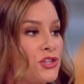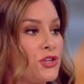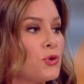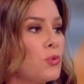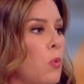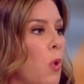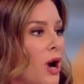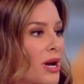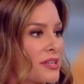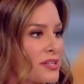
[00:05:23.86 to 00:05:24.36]

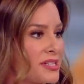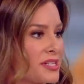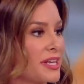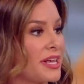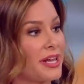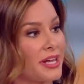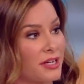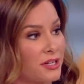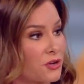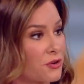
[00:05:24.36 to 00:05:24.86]
you want to
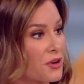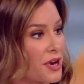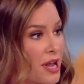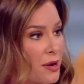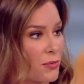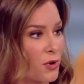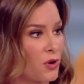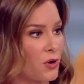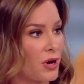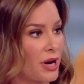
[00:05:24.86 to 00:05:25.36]
see in your
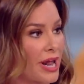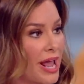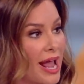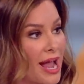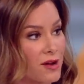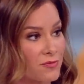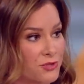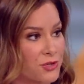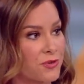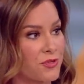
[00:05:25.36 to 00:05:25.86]
neighborhood
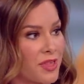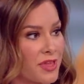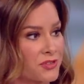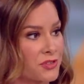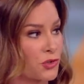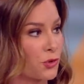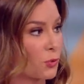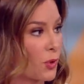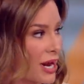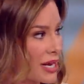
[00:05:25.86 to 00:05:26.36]
after
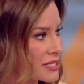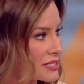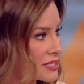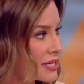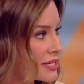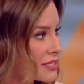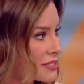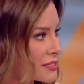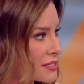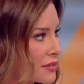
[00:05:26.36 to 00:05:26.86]
this
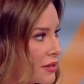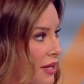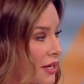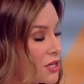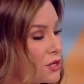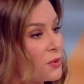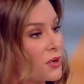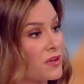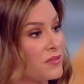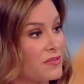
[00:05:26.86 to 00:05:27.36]
crisis yeah.
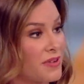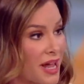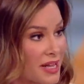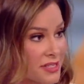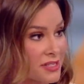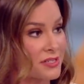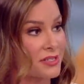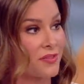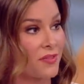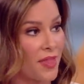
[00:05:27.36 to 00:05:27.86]
and you
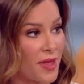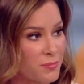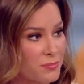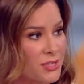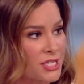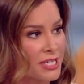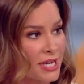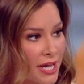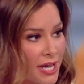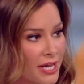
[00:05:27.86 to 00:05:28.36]
invest in them
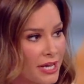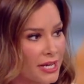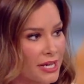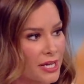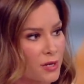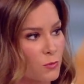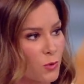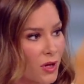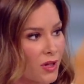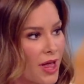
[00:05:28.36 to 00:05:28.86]
today,
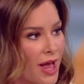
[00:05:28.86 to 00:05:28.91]
it will